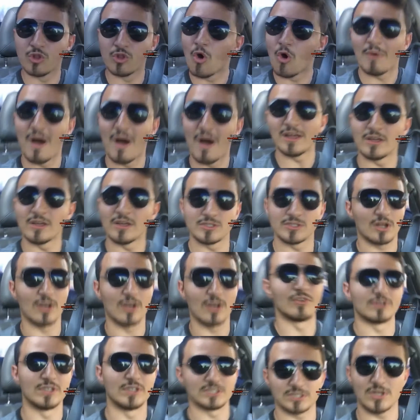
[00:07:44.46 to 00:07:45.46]
low miles on
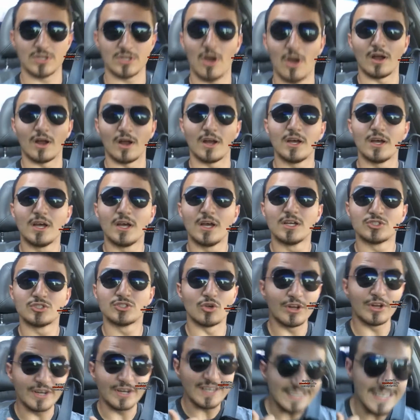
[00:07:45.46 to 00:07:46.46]
it for this car.
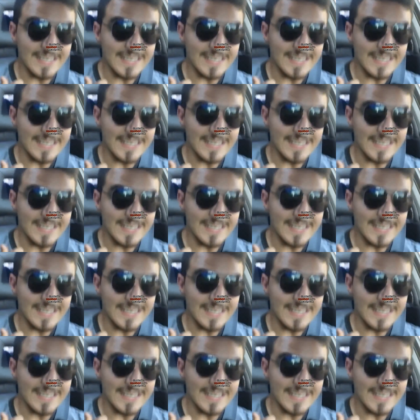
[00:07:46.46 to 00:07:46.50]
So they're